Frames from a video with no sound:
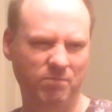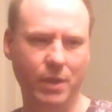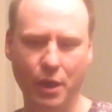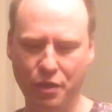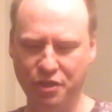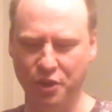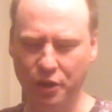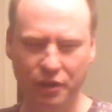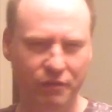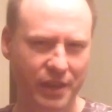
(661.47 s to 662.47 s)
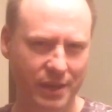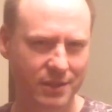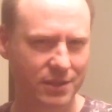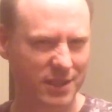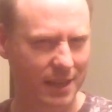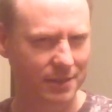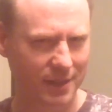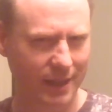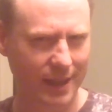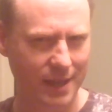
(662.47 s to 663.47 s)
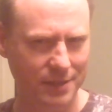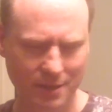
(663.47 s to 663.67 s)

a third of this tastes like that